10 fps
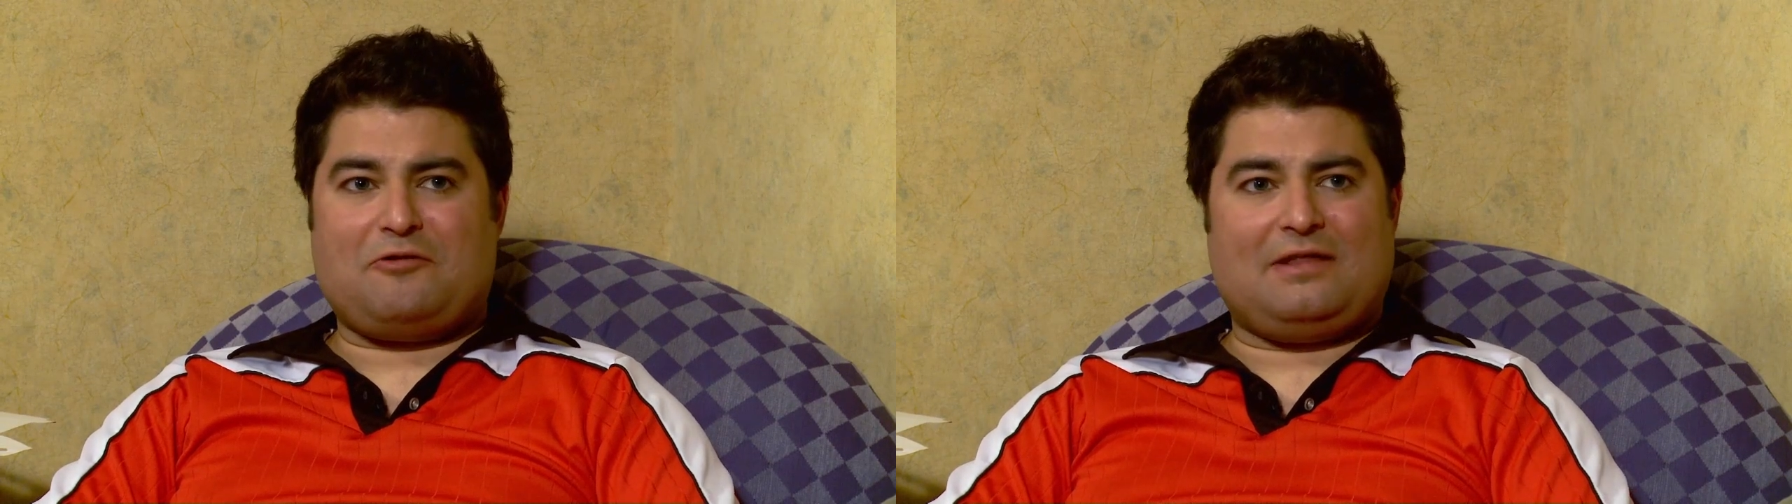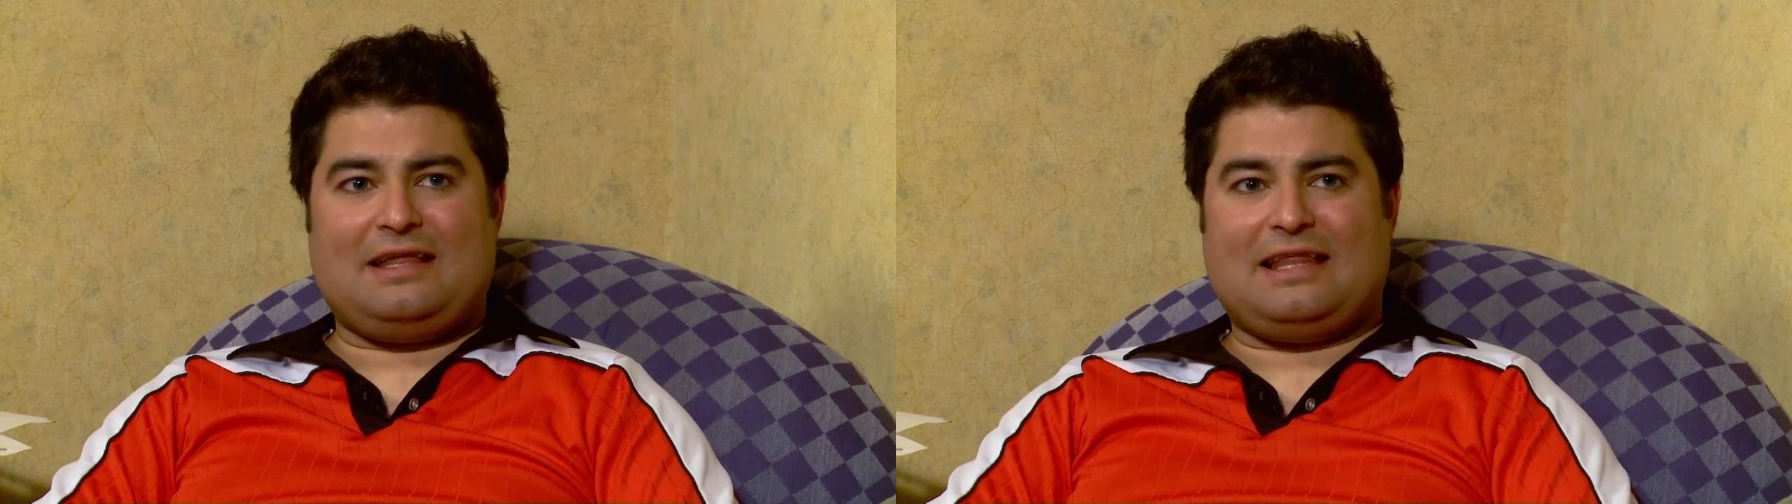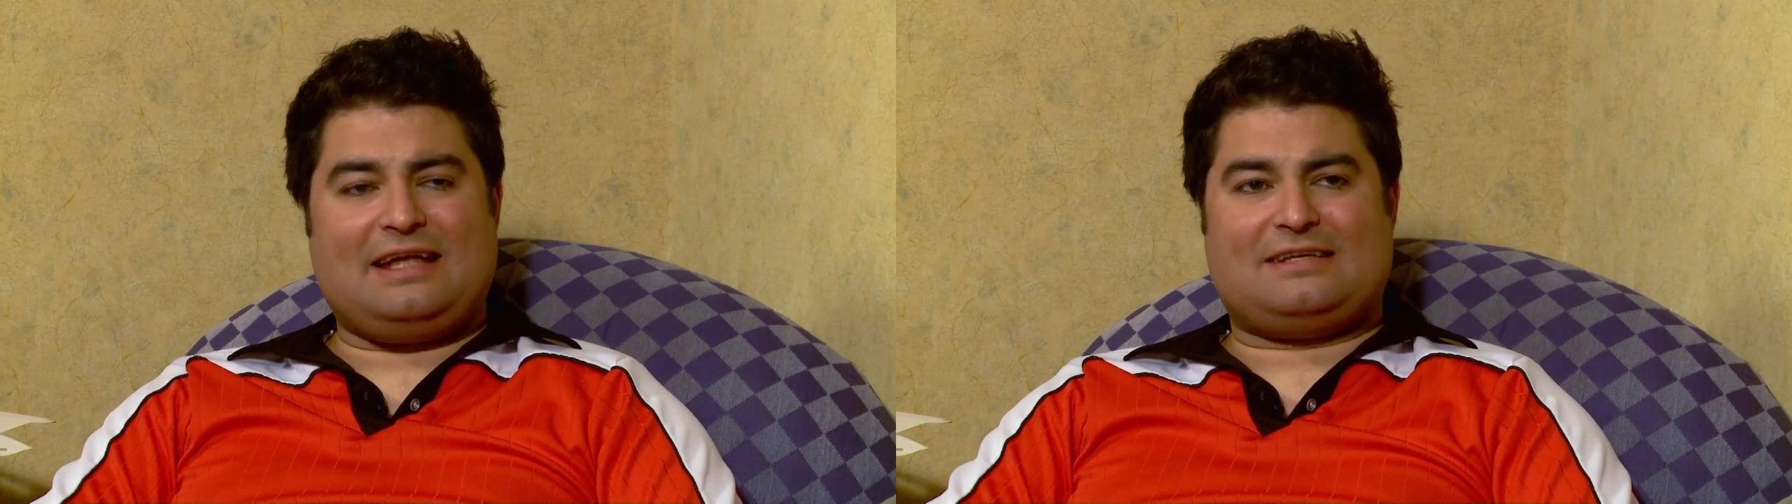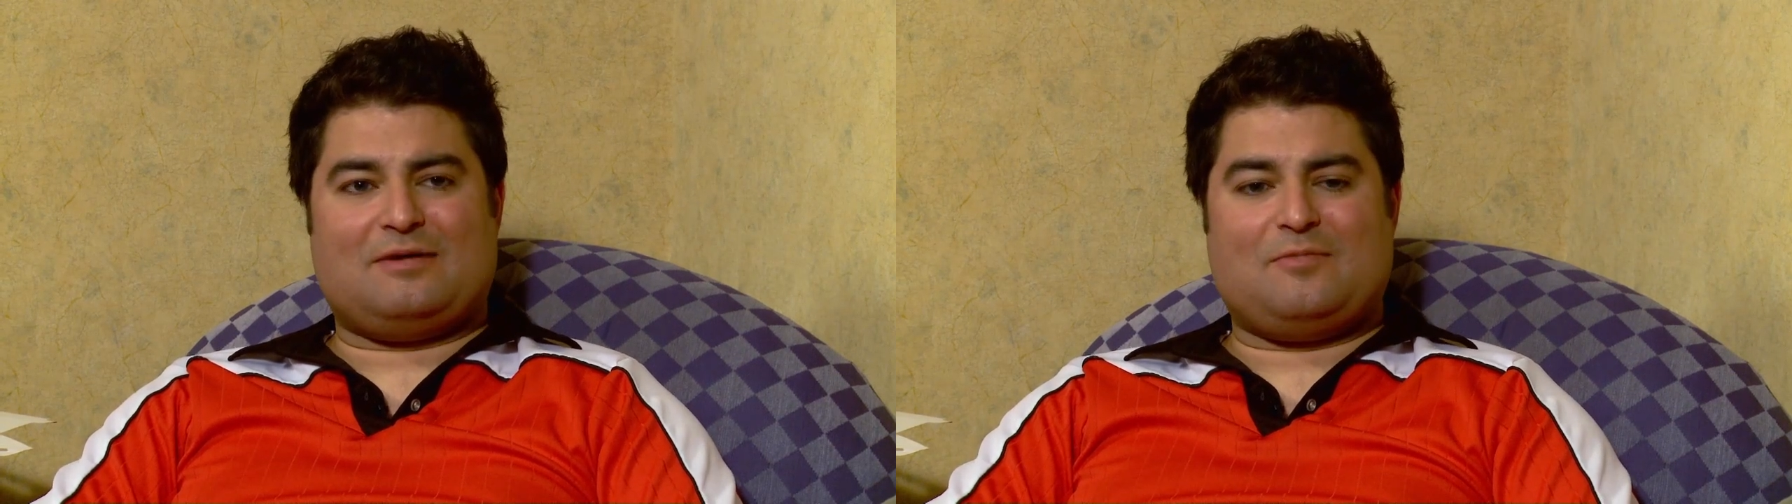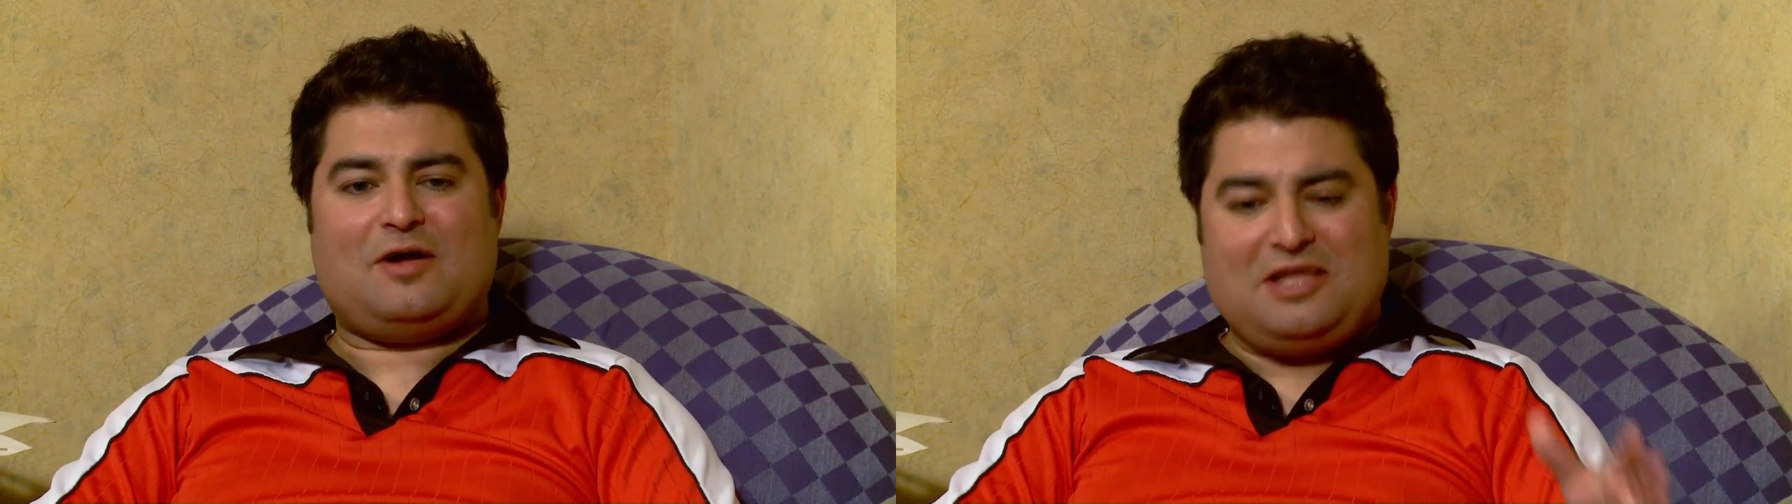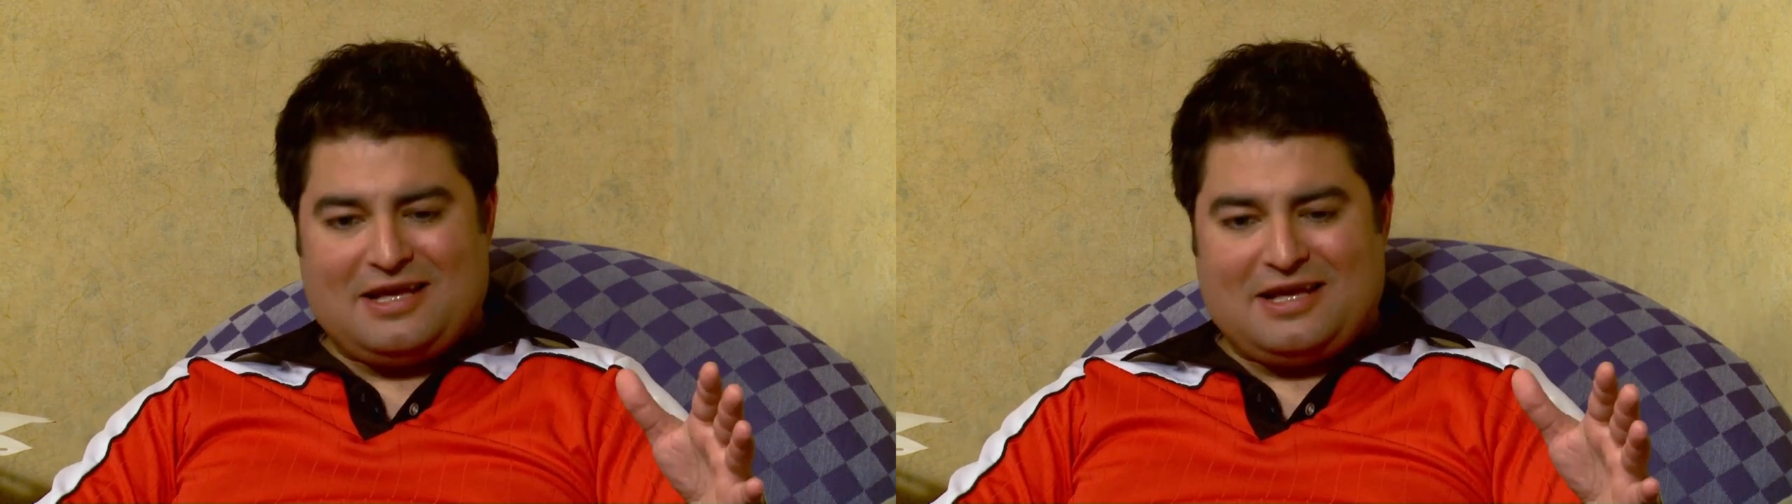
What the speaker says: really like someone,